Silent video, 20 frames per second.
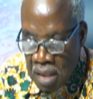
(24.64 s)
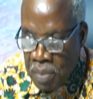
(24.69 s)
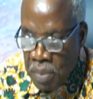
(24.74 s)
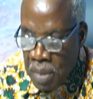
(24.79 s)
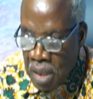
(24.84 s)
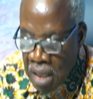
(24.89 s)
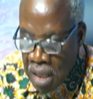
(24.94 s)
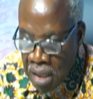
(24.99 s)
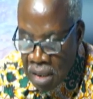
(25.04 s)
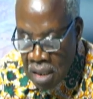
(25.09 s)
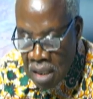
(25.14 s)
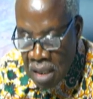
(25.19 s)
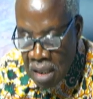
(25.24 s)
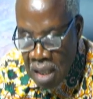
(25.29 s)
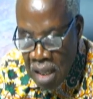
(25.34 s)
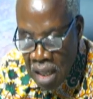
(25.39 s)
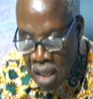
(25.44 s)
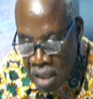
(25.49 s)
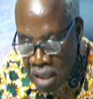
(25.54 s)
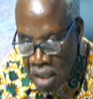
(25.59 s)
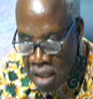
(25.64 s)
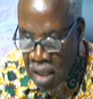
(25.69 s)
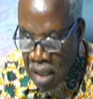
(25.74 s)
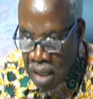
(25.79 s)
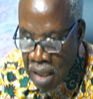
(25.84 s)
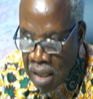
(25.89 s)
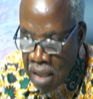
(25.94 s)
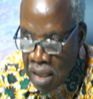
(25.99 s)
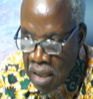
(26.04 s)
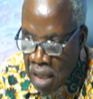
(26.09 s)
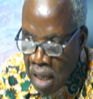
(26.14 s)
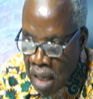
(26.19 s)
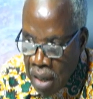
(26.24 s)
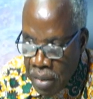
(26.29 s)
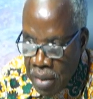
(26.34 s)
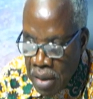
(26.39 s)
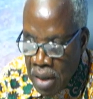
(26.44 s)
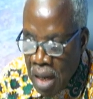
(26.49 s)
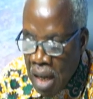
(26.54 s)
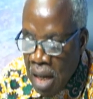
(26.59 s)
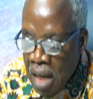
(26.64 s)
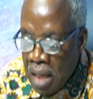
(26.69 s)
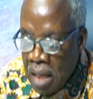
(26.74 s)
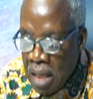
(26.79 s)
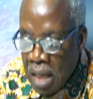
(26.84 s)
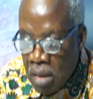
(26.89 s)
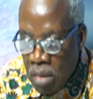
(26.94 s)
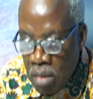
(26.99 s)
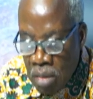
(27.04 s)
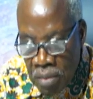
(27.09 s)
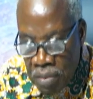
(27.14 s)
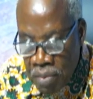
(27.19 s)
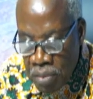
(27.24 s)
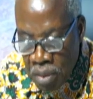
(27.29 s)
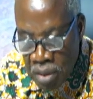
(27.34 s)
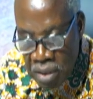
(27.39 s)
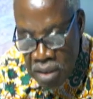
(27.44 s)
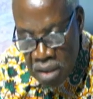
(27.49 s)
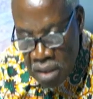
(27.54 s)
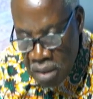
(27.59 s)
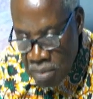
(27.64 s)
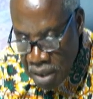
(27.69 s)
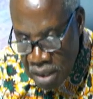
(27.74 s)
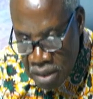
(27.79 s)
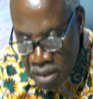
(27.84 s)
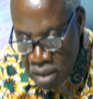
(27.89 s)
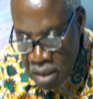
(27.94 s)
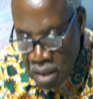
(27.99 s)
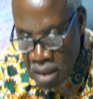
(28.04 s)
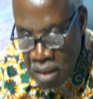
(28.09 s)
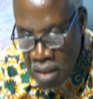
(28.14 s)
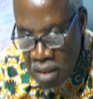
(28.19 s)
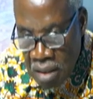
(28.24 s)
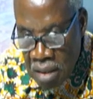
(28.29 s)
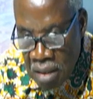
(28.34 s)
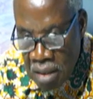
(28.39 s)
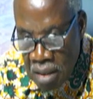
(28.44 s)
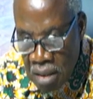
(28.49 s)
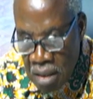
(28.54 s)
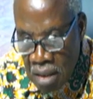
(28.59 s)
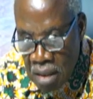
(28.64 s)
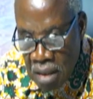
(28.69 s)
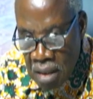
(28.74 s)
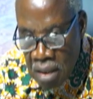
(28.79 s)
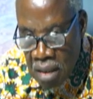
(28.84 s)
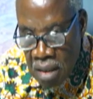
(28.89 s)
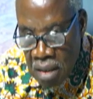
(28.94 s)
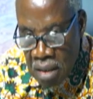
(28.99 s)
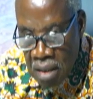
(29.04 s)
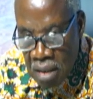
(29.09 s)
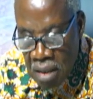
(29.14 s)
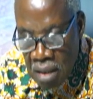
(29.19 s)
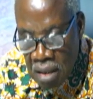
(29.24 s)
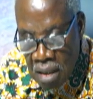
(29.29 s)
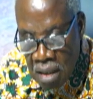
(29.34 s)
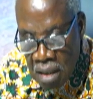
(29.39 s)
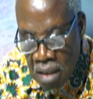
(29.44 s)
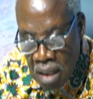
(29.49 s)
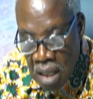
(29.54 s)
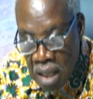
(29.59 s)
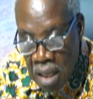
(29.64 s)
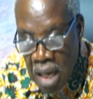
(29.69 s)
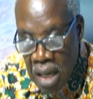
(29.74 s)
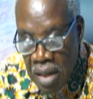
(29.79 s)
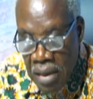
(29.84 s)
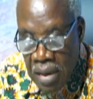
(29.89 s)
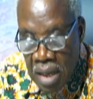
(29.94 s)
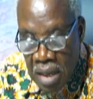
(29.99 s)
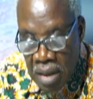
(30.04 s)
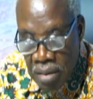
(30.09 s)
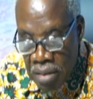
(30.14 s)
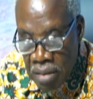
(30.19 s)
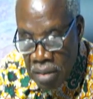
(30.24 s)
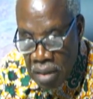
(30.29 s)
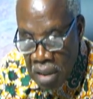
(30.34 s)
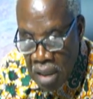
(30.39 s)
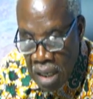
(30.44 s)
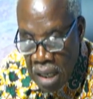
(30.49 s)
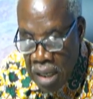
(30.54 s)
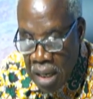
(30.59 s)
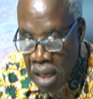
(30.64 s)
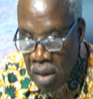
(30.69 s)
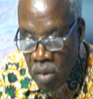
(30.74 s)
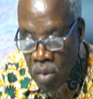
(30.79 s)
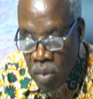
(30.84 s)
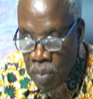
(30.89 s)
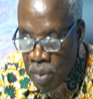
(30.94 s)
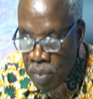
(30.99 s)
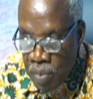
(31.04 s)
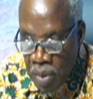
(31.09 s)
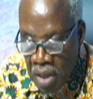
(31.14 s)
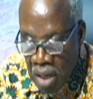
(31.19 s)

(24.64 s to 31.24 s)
make us a Ghana, a Yaria, and then Crawford and Timasia. Yariano, I can't be